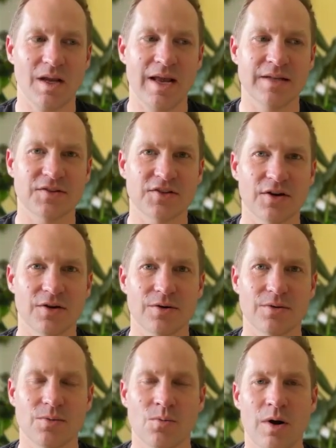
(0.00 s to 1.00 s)
And
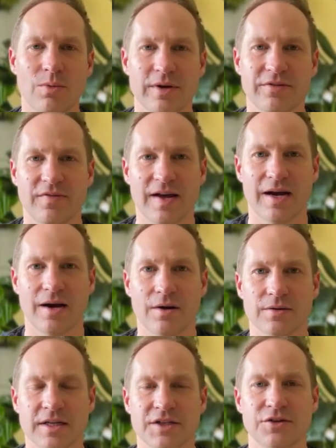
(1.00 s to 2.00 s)
so what we
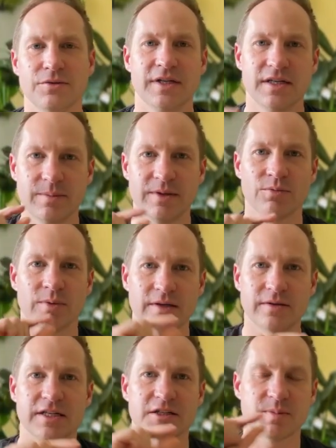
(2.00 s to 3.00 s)
found is you need to be
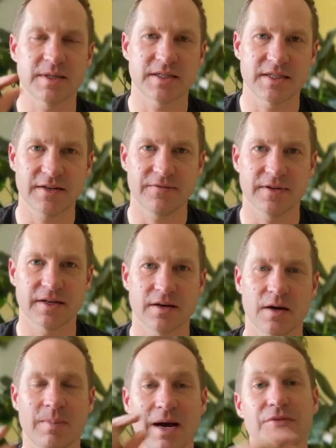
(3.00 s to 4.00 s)
really specific
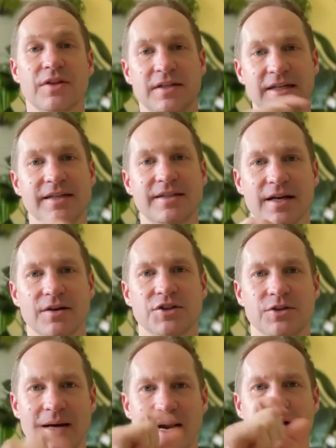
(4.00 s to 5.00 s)
about the details
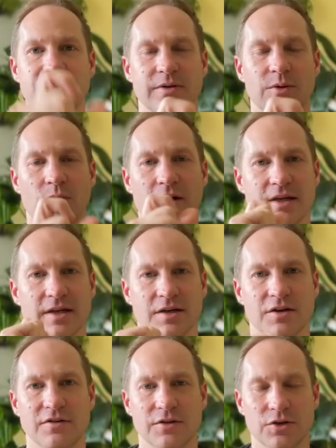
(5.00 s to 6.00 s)
you actually want to
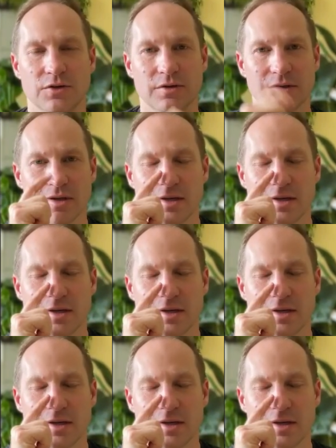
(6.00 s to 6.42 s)
include.